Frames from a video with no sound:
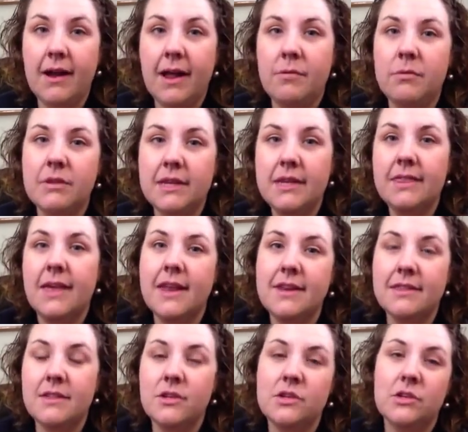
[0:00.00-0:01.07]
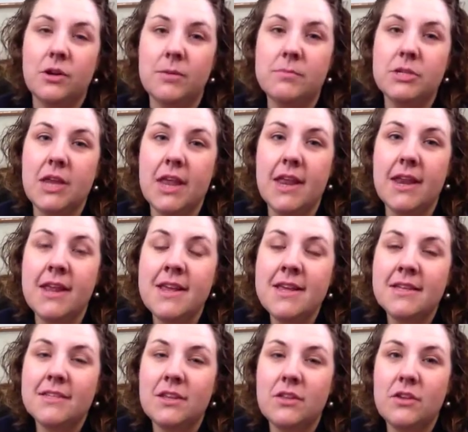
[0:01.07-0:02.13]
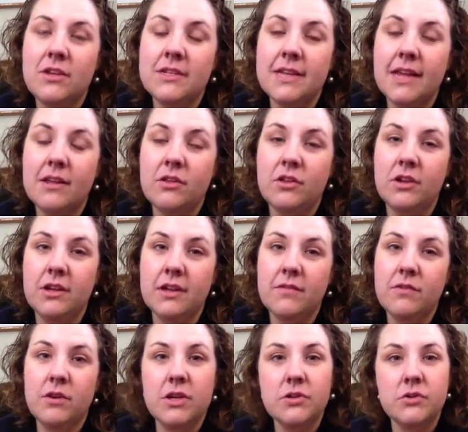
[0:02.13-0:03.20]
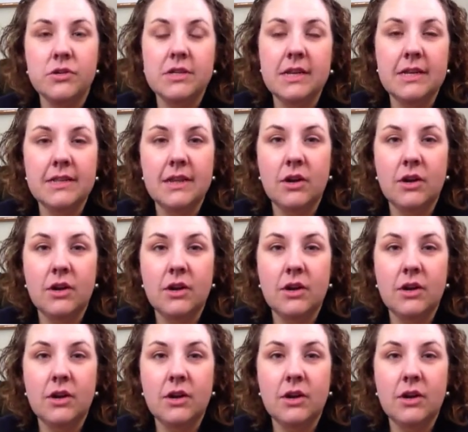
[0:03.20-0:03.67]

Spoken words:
I will link that in the description so that you can take a look if you're interested.